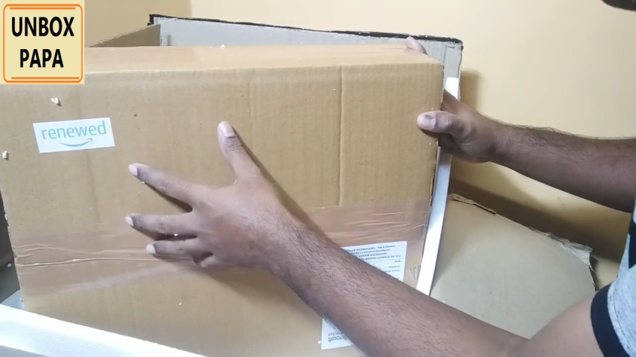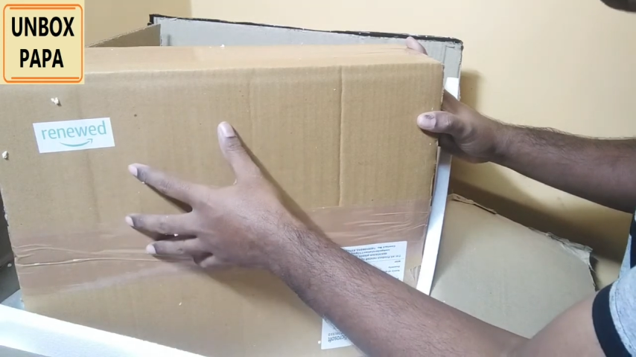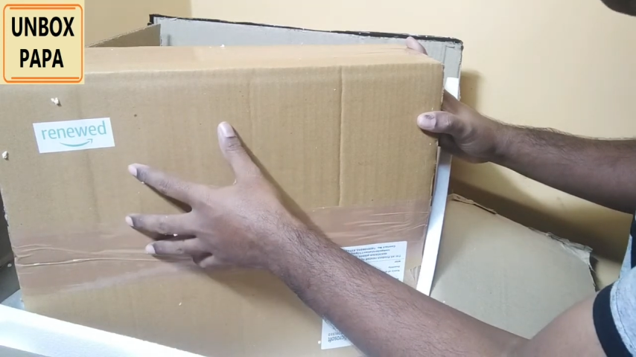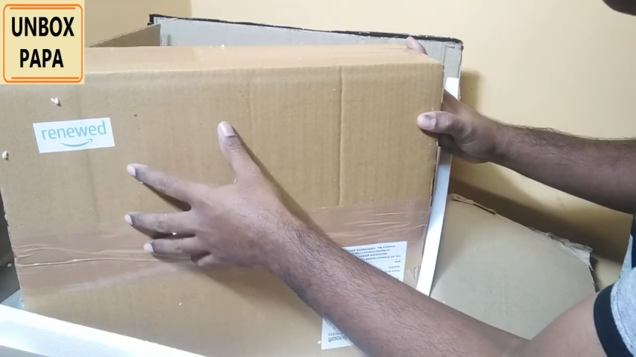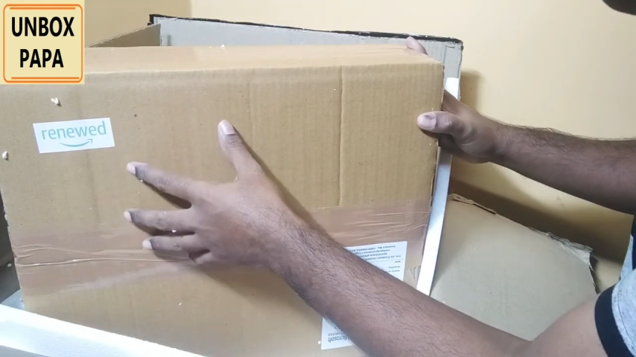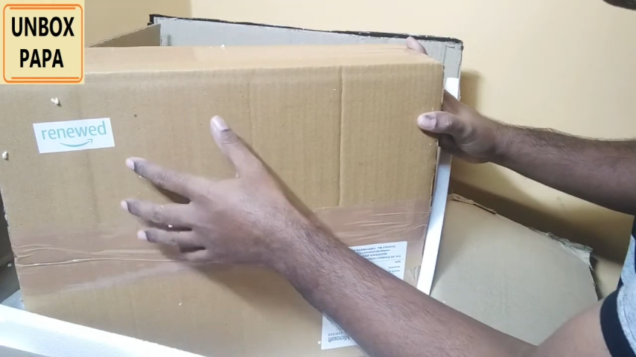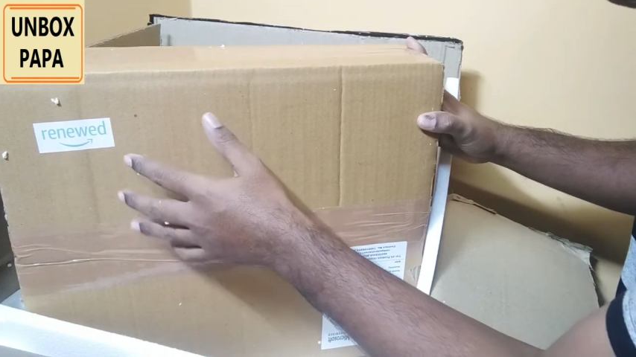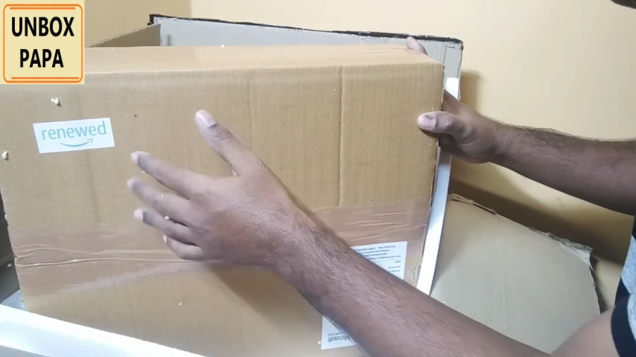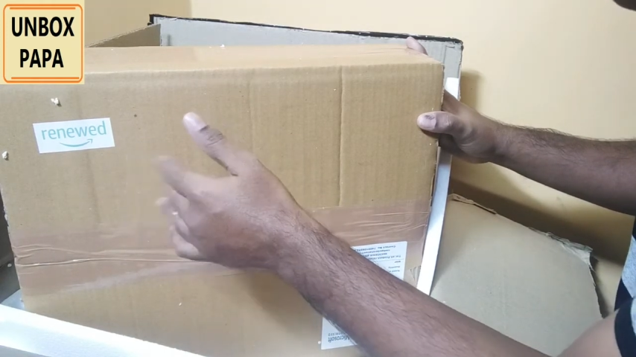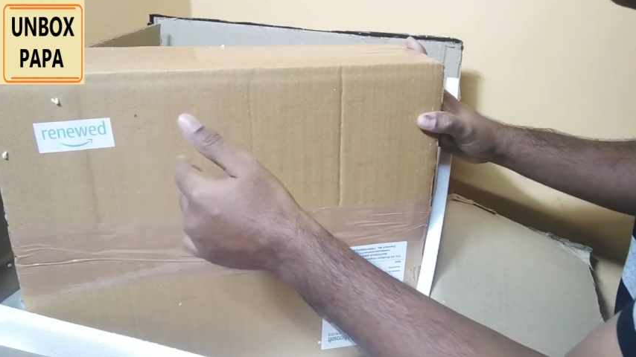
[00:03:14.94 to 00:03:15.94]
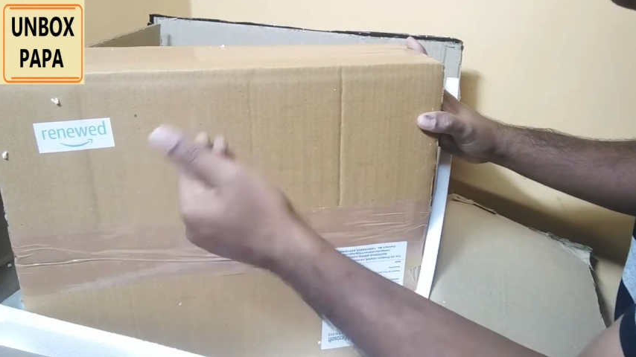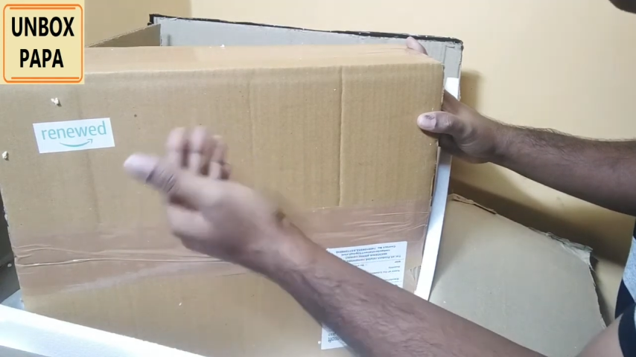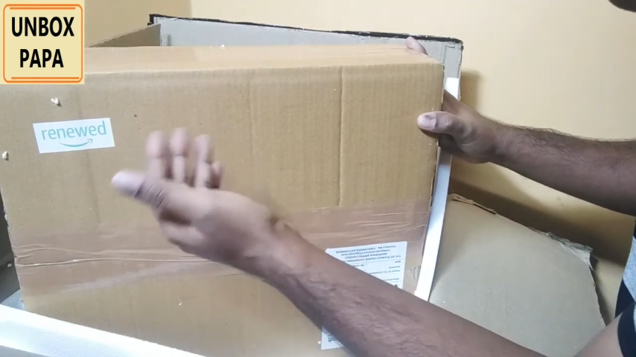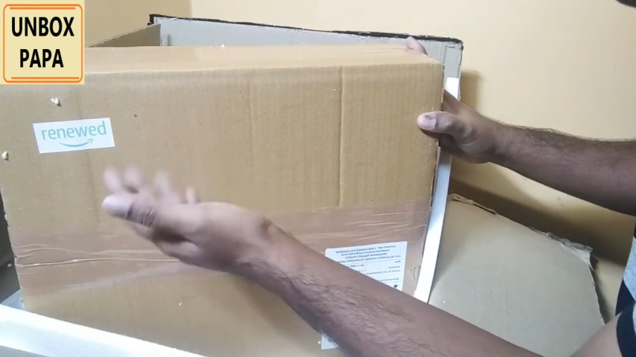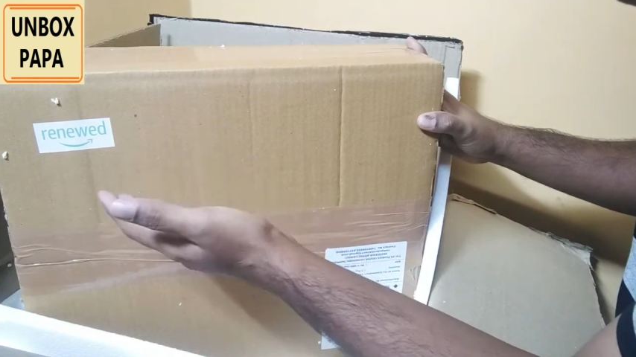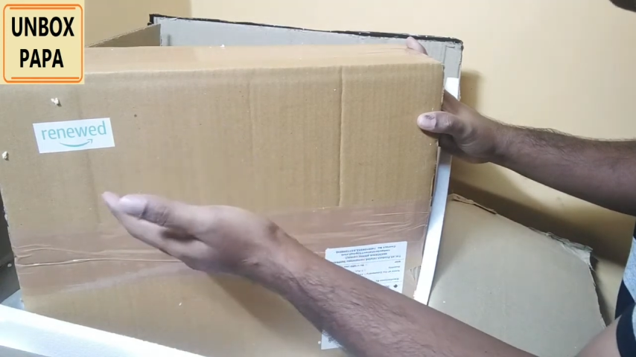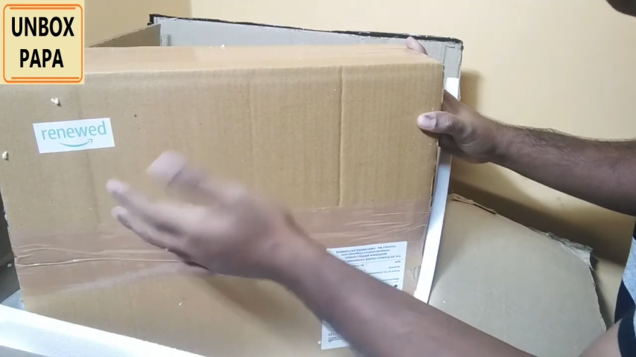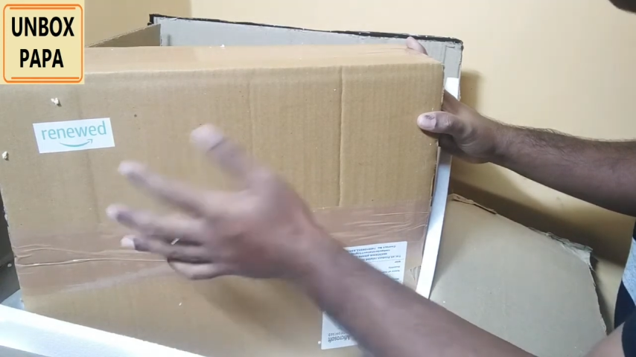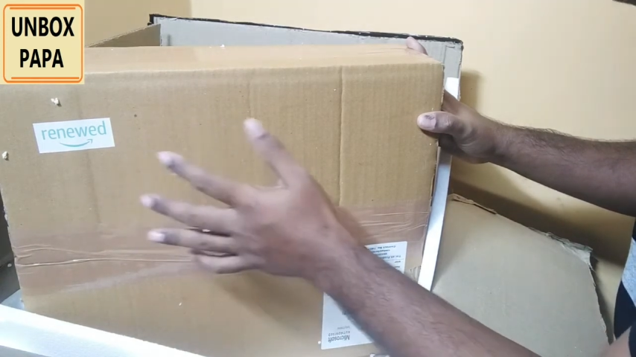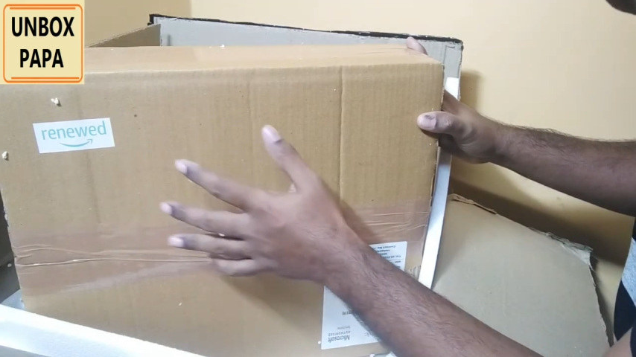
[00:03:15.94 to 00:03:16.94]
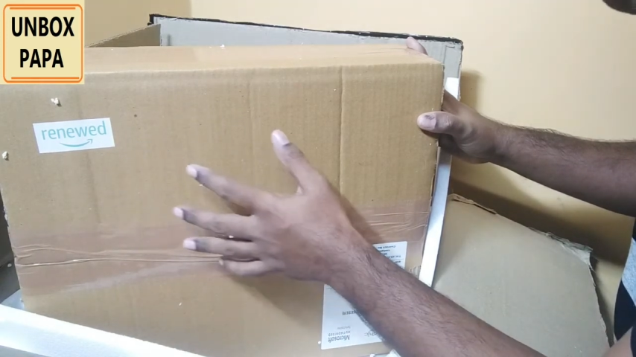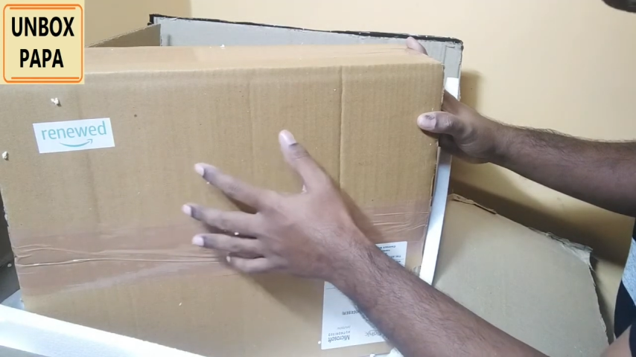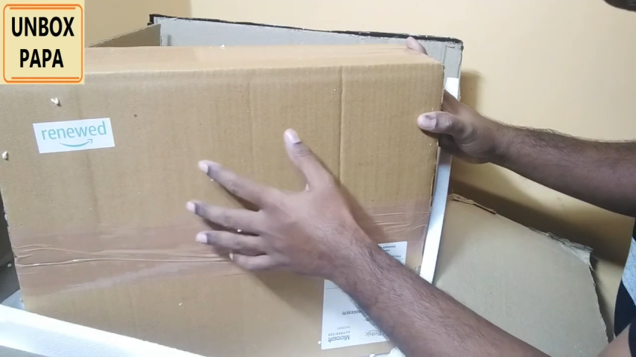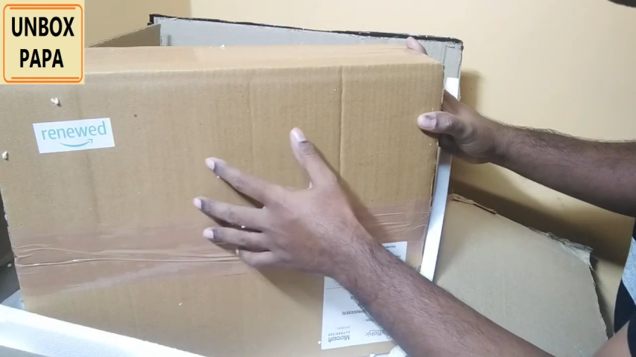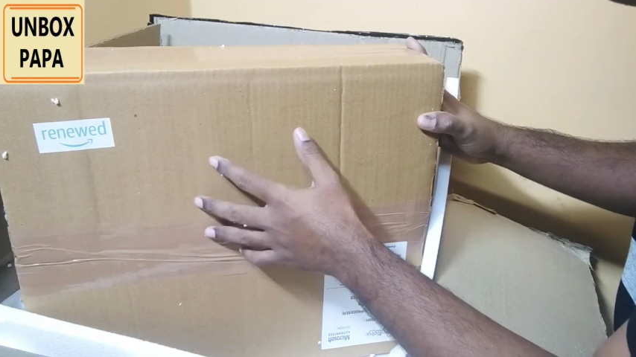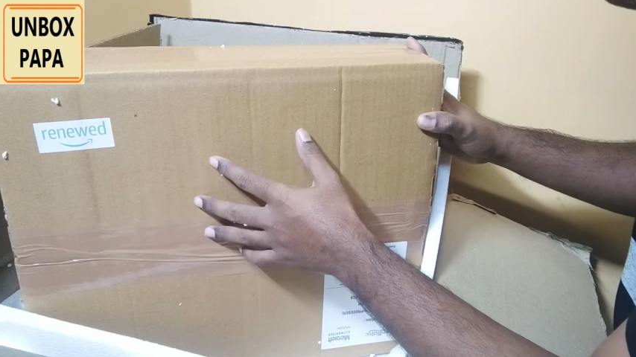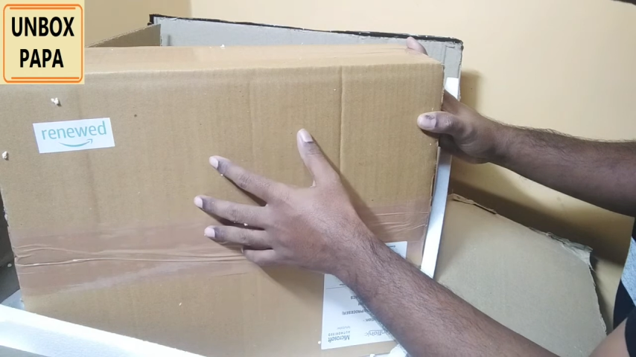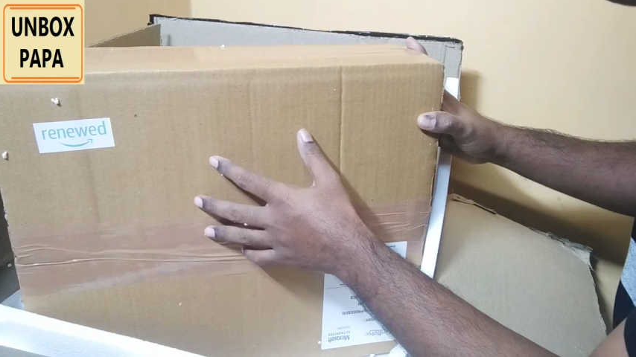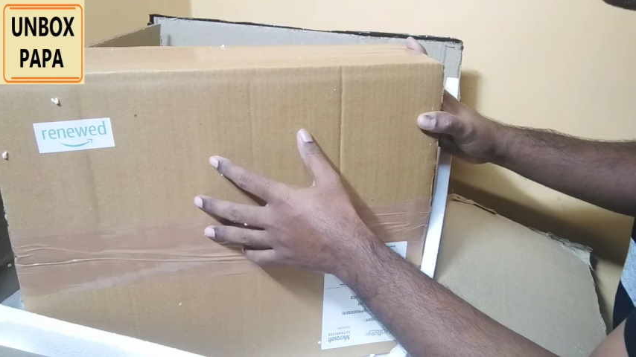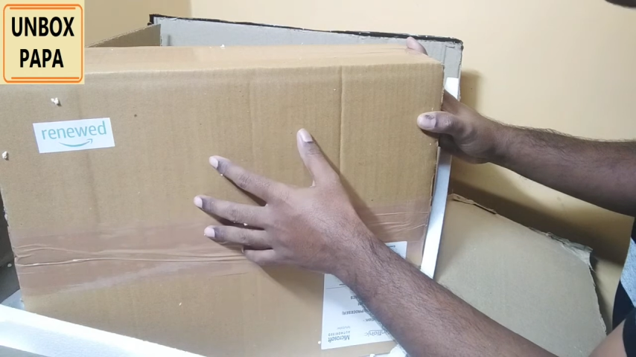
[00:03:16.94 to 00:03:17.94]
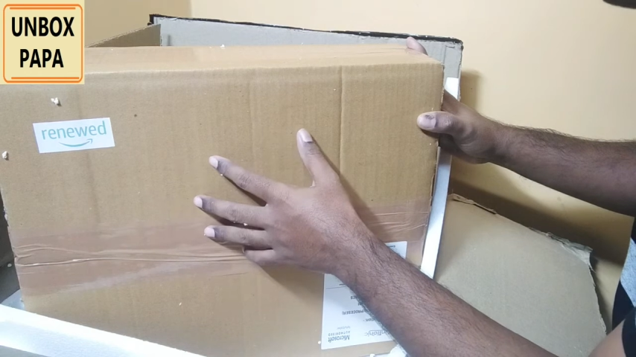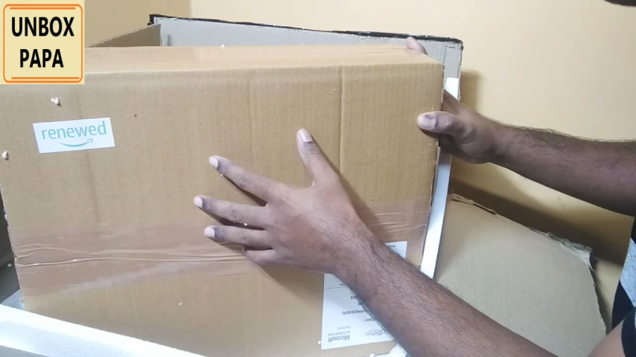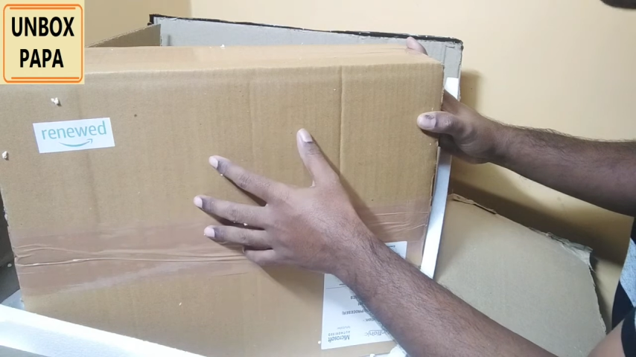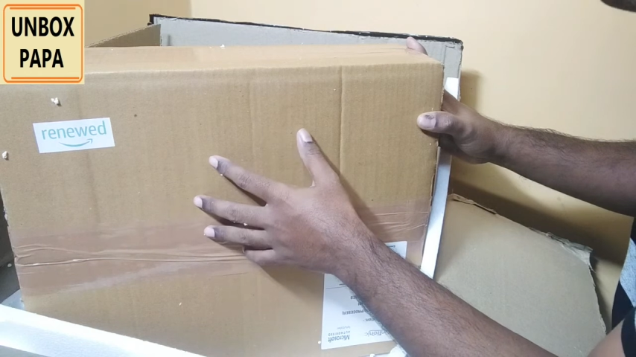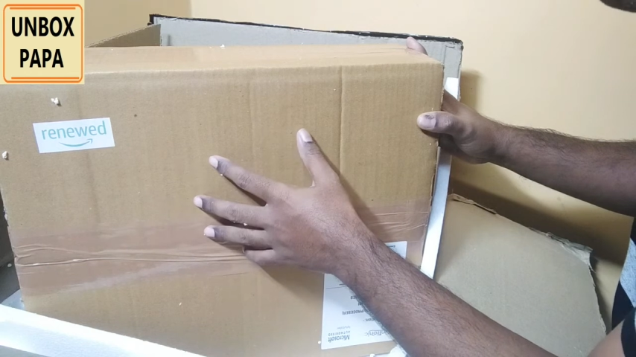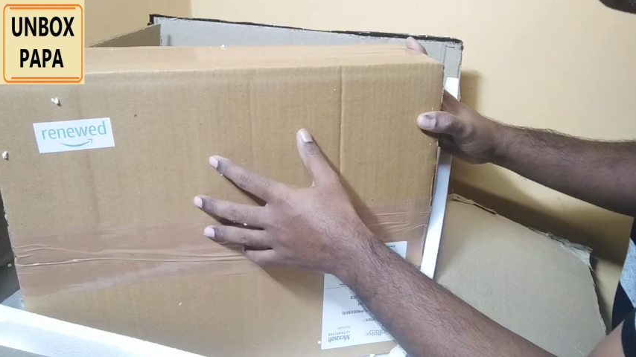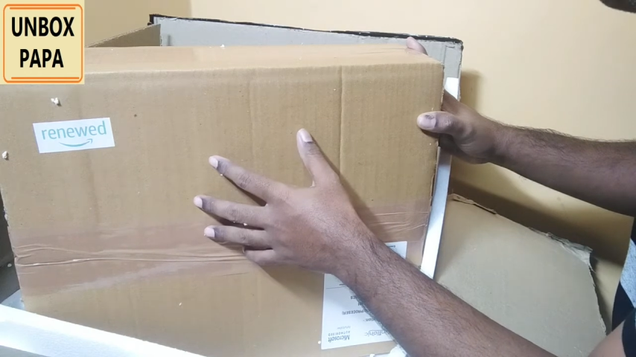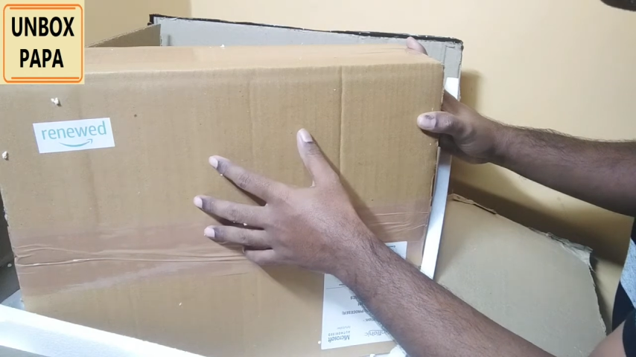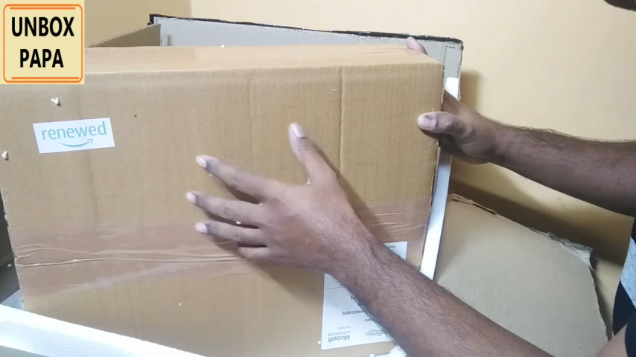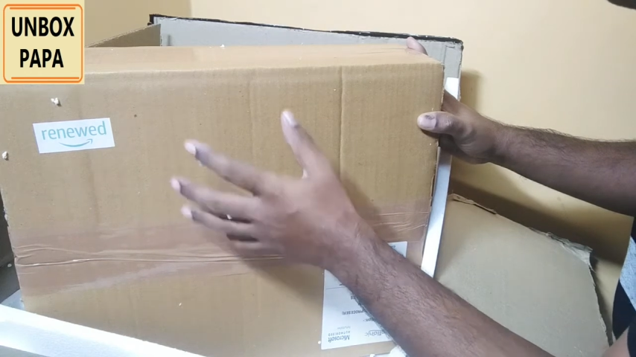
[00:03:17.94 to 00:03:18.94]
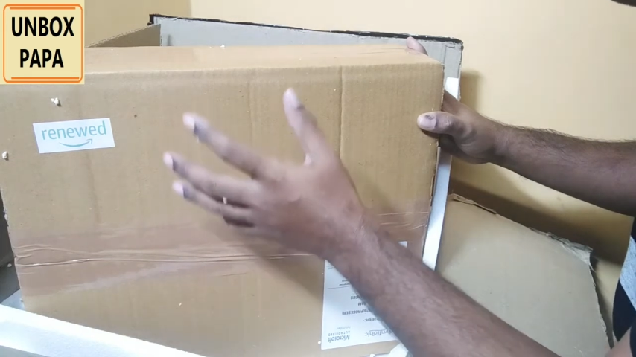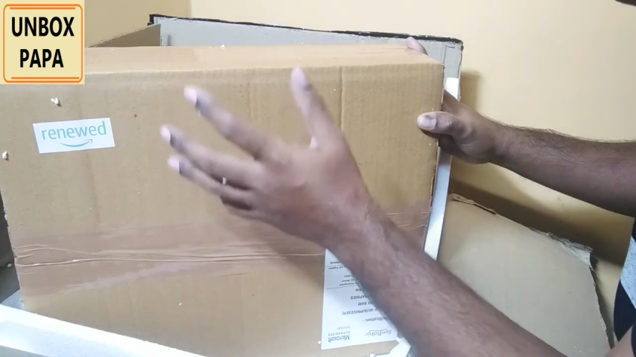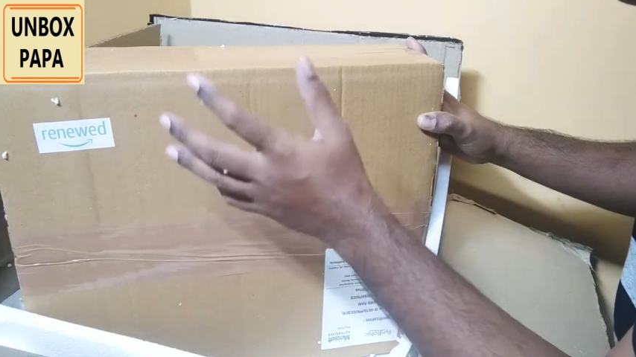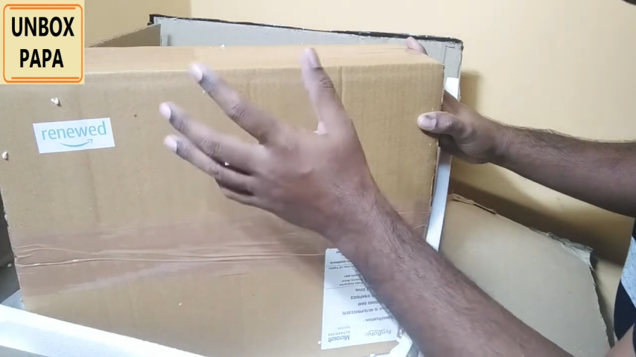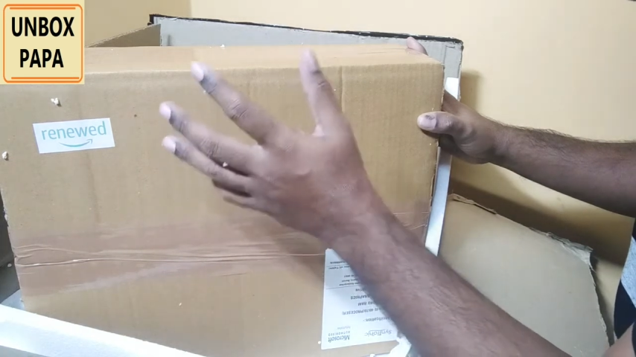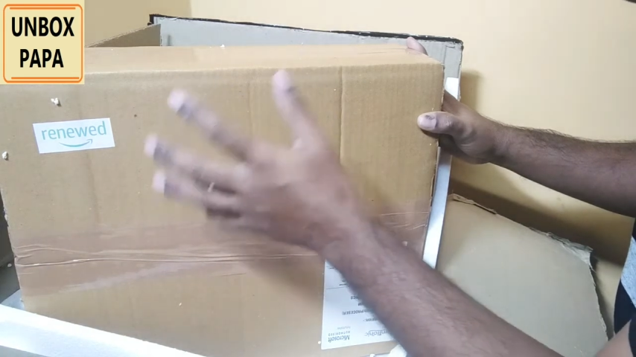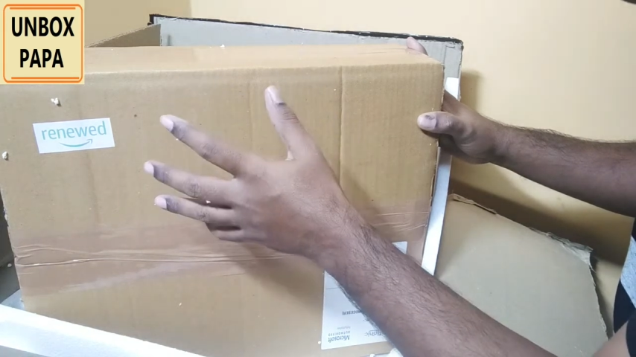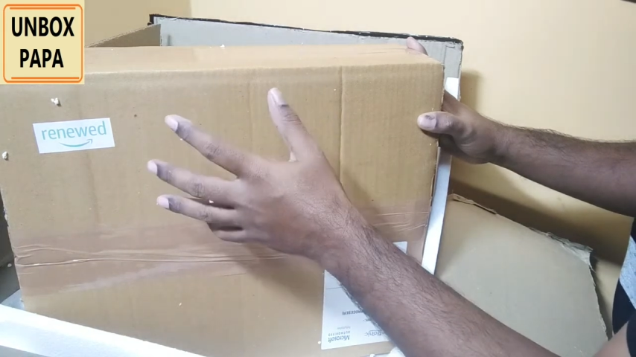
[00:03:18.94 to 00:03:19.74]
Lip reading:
(no speaker visible)